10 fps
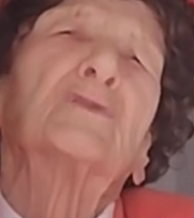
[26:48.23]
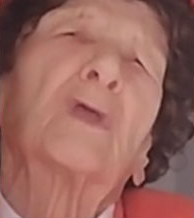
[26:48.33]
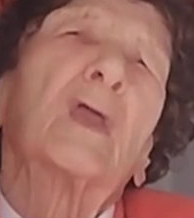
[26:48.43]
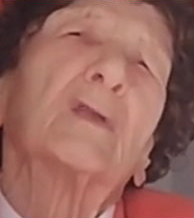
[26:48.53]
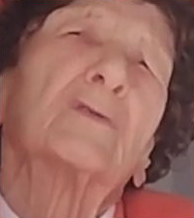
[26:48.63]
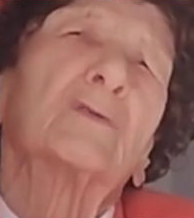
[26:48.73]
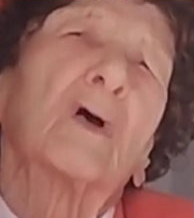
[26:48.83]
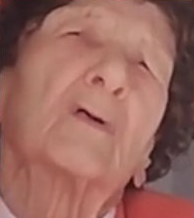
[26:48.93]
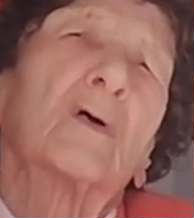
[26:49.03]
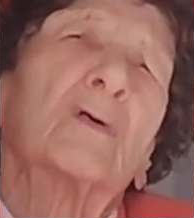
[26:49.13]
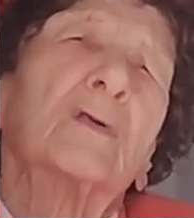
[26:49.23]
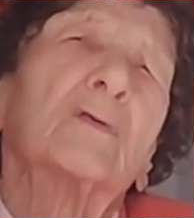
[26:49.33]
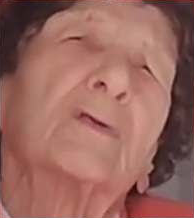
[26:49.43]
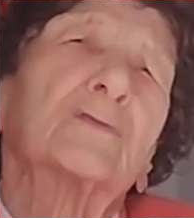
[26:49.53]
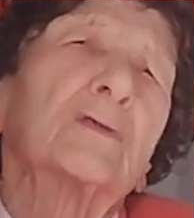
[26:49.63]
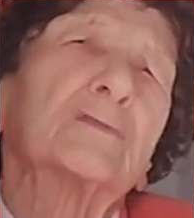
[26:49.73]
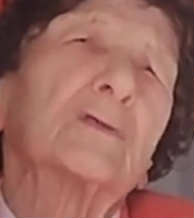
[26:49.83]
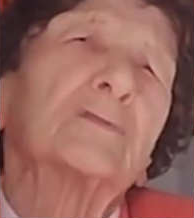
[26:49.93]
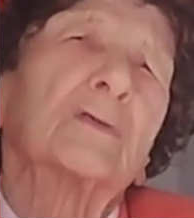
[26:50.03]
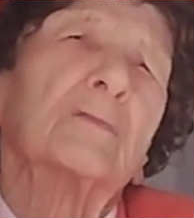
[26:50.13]
this hand is not going to exist,
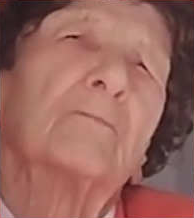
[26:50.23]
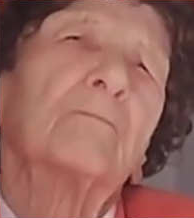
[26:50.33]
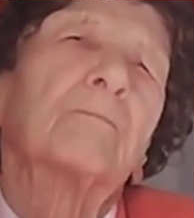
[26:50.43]
is it?